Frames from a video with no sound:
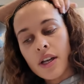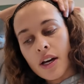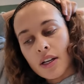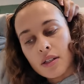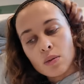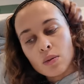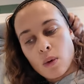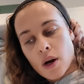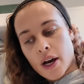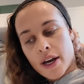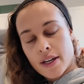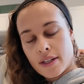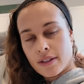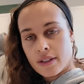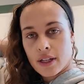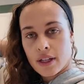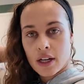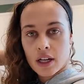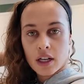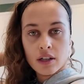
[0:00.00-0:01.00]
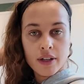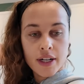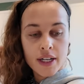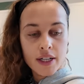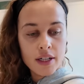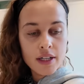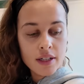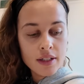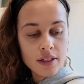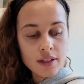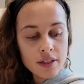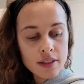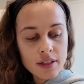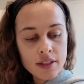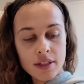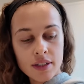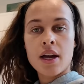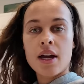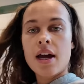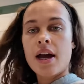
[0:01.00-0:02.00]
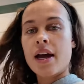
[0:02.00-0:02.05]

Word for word: That's why it is the color it is.